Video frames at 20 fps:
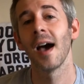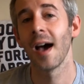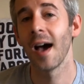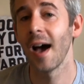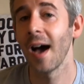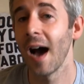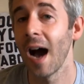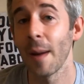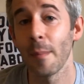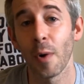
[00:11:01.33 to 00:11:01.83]

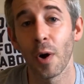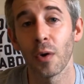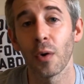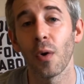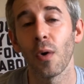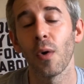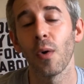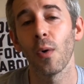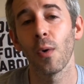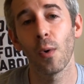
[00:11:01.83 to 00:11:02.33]
Uh, I'm on
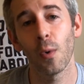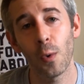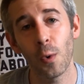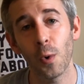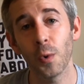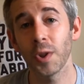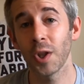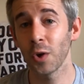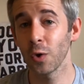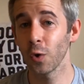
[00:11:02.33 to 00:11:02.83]
all
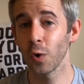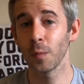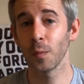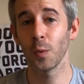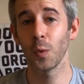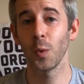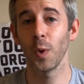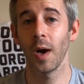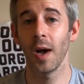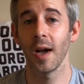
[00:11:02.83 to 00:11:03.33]
the
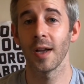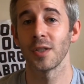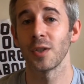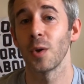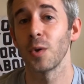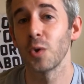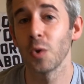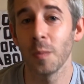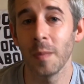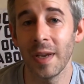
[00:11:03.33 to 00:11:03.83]
normal uh,
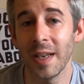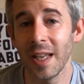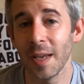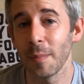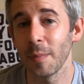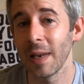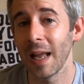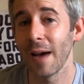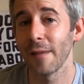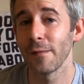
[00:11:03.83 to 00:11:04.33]
social media
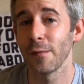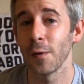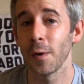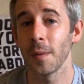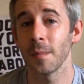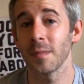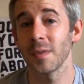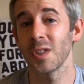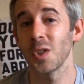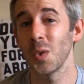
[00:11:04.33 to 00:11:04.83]
platforms.